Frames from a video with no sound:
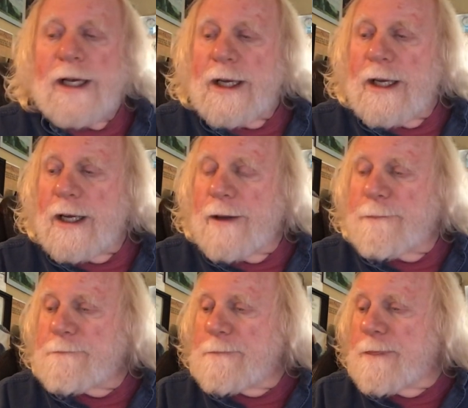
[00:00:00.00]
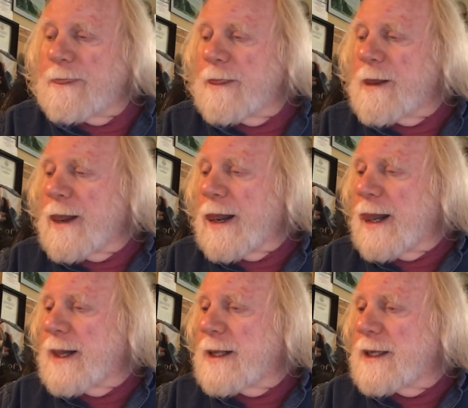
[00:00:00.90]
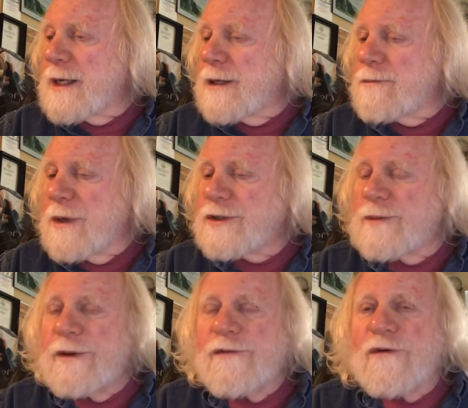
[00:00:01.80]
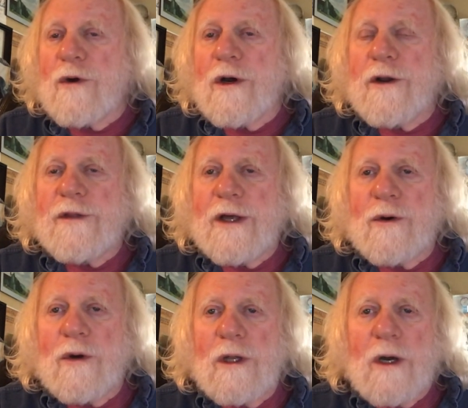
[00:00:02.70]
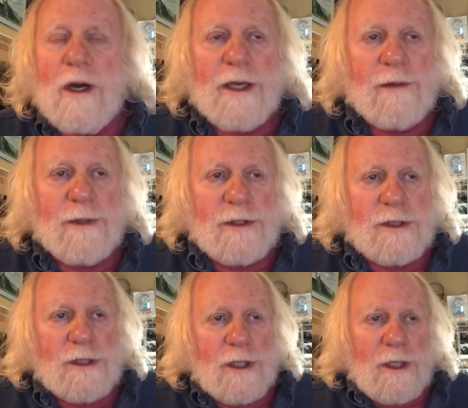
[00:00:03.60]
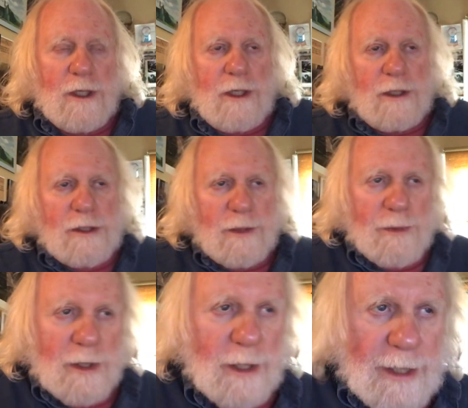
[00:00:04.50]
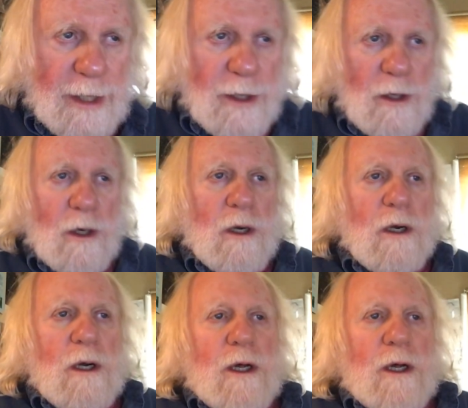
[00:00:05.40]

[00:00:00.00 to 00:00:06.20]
Um, I mentioned before that oral arguments typically are